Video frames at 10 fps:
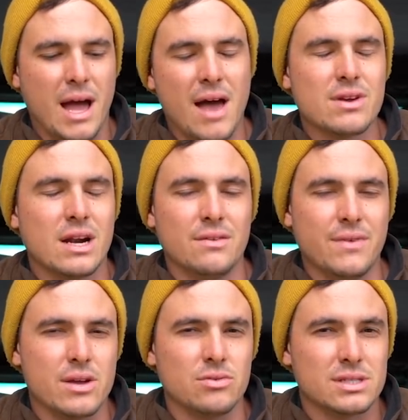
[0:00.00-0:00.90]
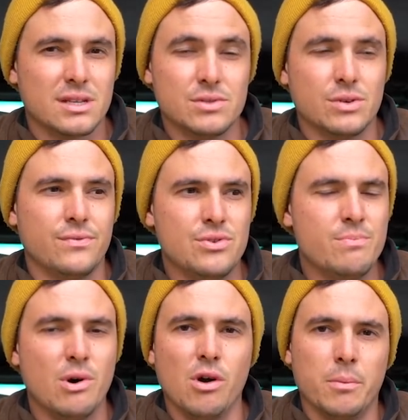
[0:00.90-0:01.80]
Having another vehicle just gives you a few
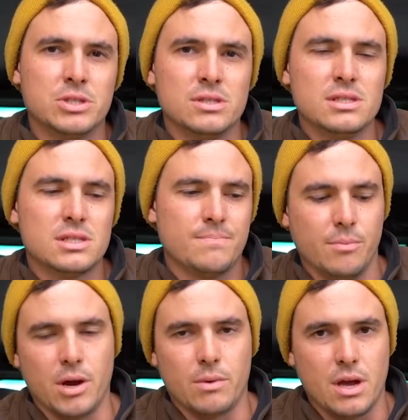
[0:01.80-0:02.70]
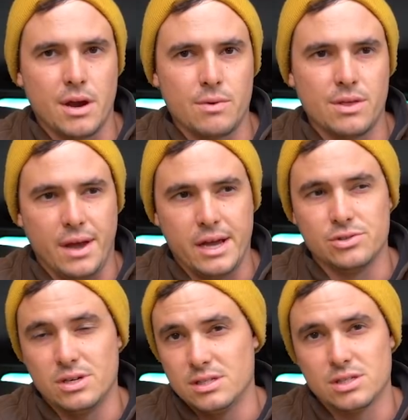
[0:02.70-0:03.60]
more options. The bloke we're going with,
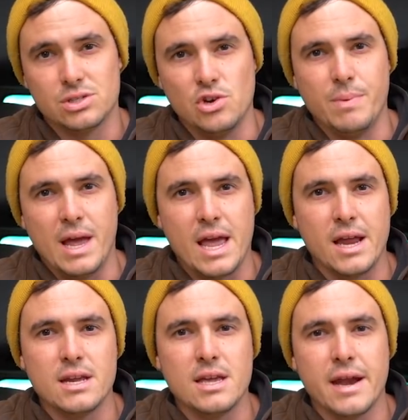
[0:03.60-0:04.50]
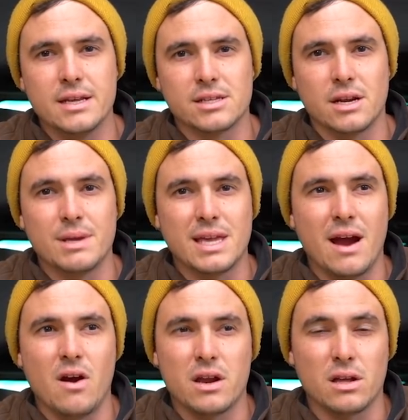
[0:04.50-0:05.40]
Adrian, he's super handy, and he's going to be
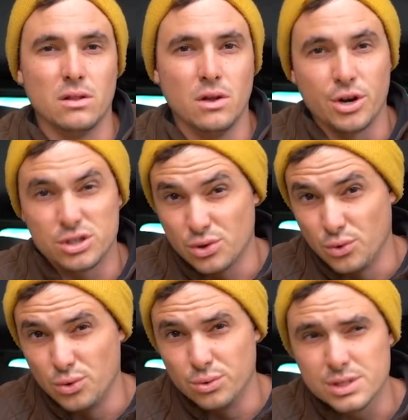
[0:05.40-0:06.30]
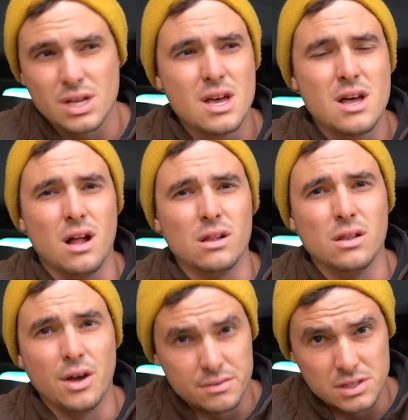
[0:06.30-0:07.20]
carrying a lot of tools, a lot of